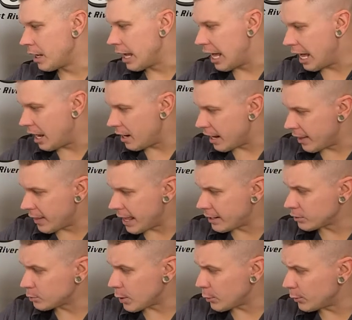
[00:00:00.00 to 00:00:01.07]
Uh, now that
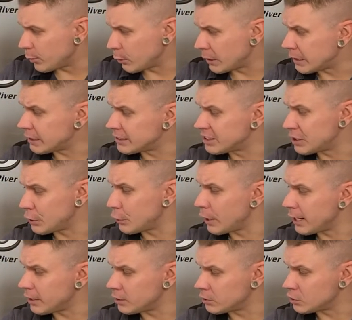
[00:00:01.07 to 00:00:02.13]
is what we would consider
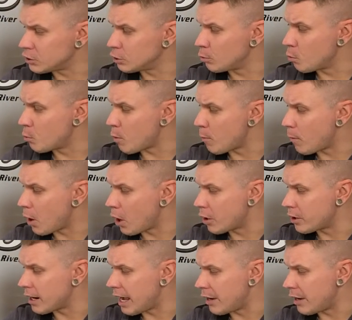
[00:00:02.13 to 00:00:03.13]
a consumable part.